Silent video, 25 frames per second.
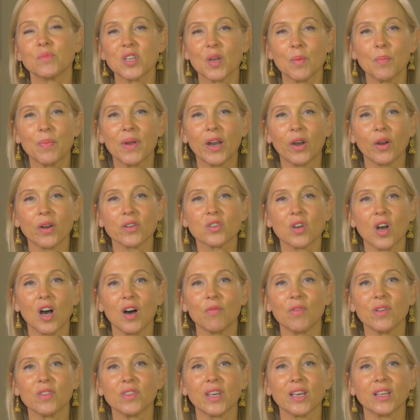Some parents
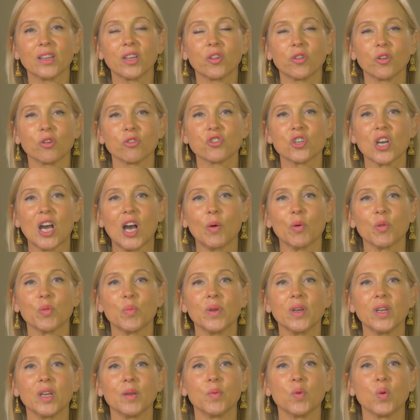often think that their child
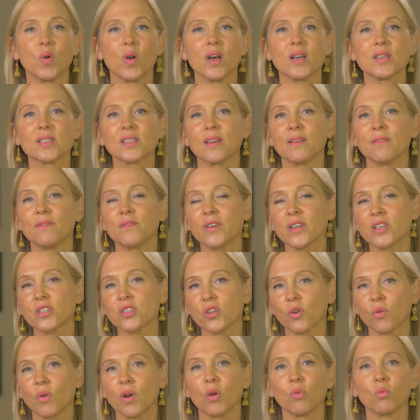with PWS can
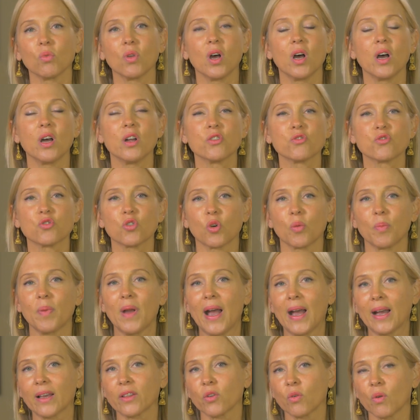fix their own lunch or
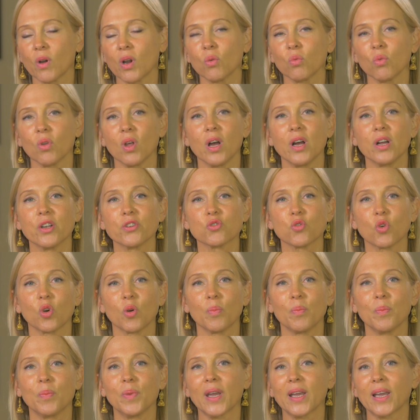pack their own lunch
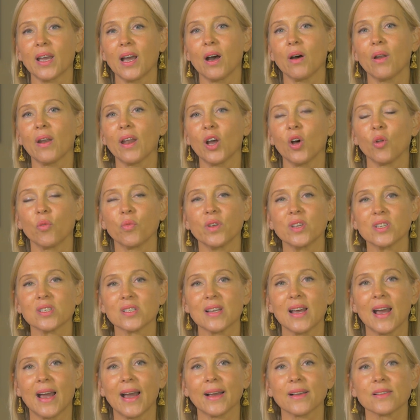or pick out healthy
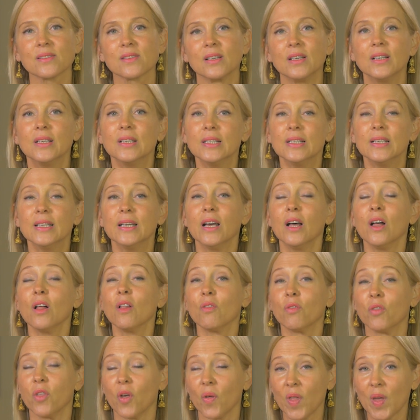snacks.
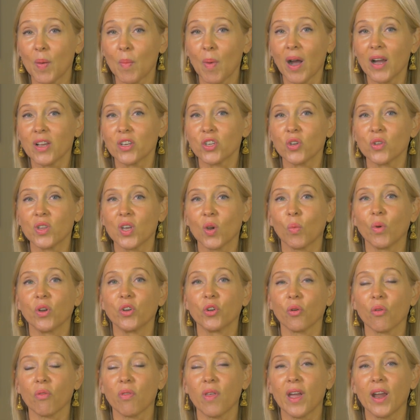Though they might do that
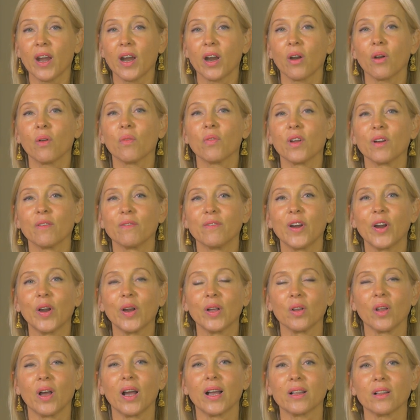when you're there, they're
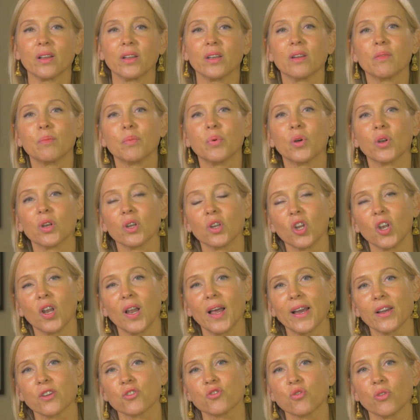very likely to put a
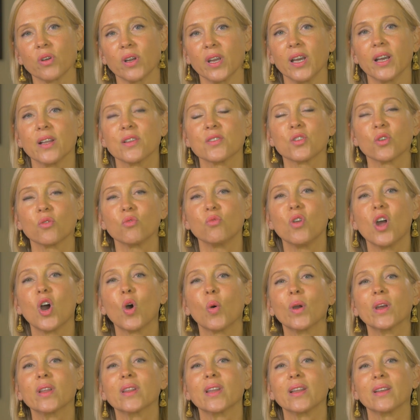little extra in. So
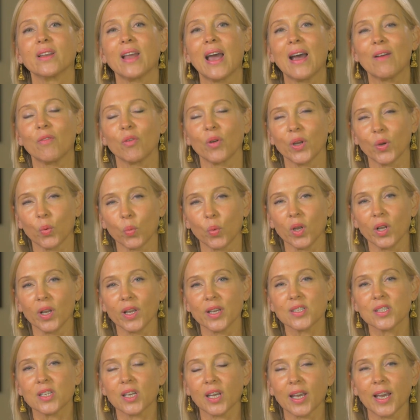knowing that having
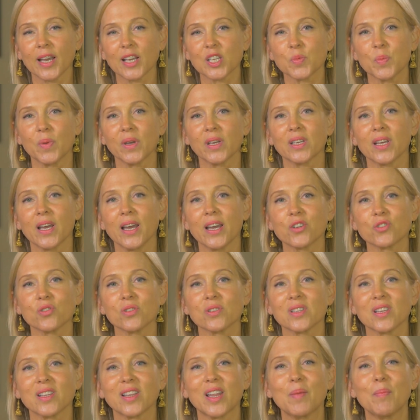realistic
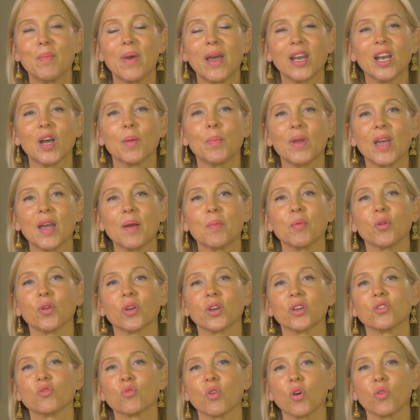expectations that they may not be able
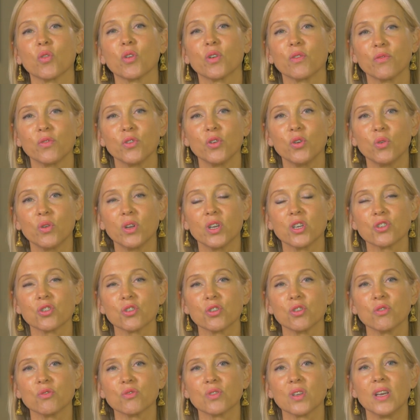to control their food
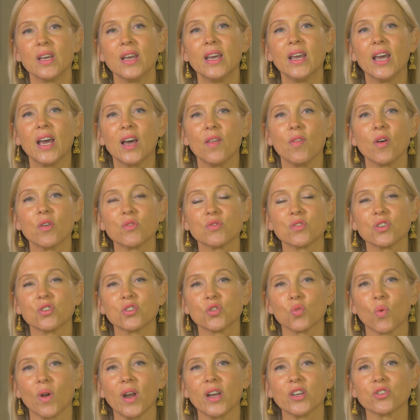issues in those
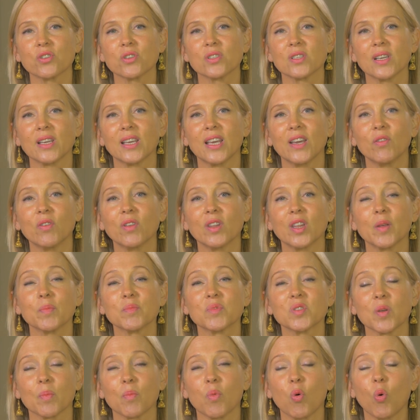situations, and giving
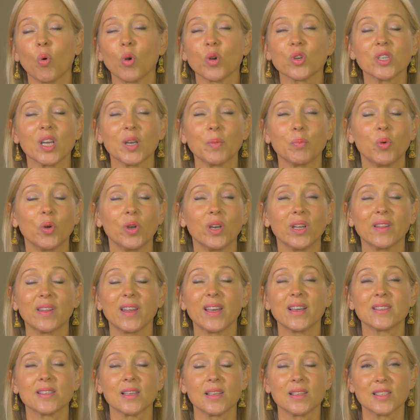them supports like putting
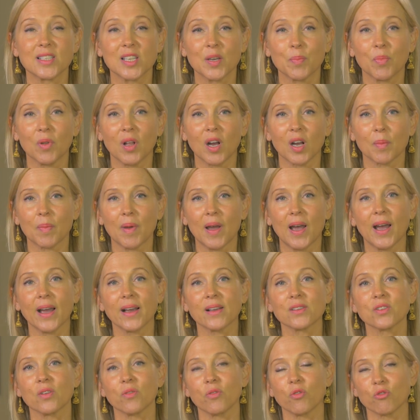things in Ziploc
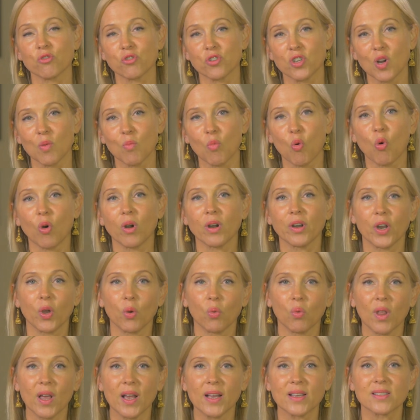bags so there's no more,
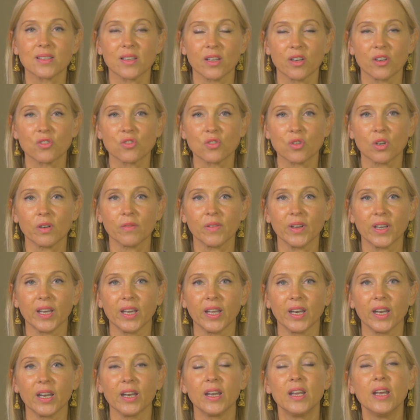no less than a
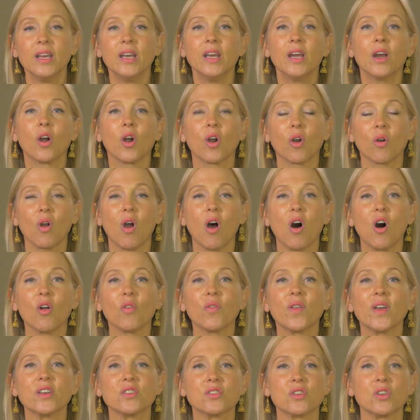serving in it, are
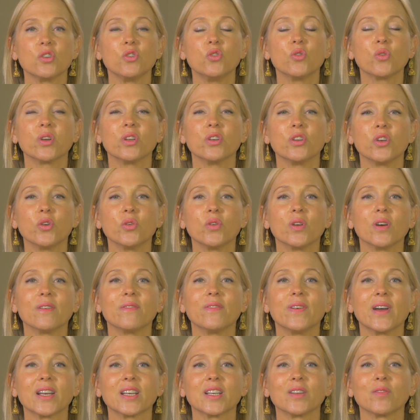all things that you can do to
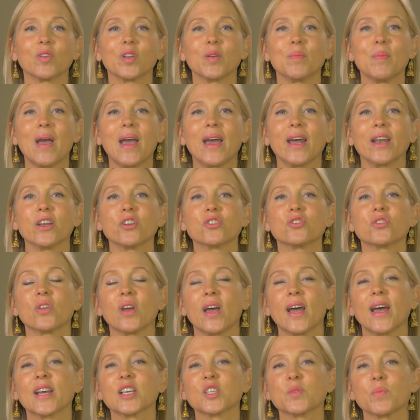effectively manage
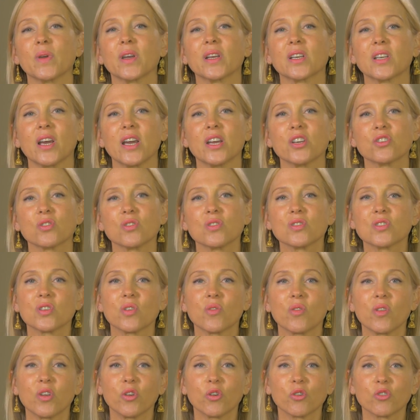the expectations
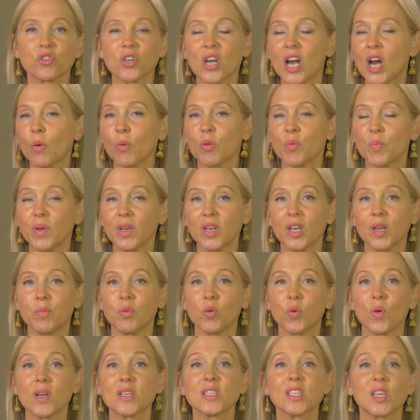so that your child with
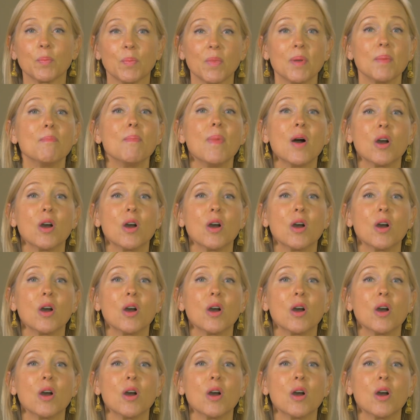PWS can be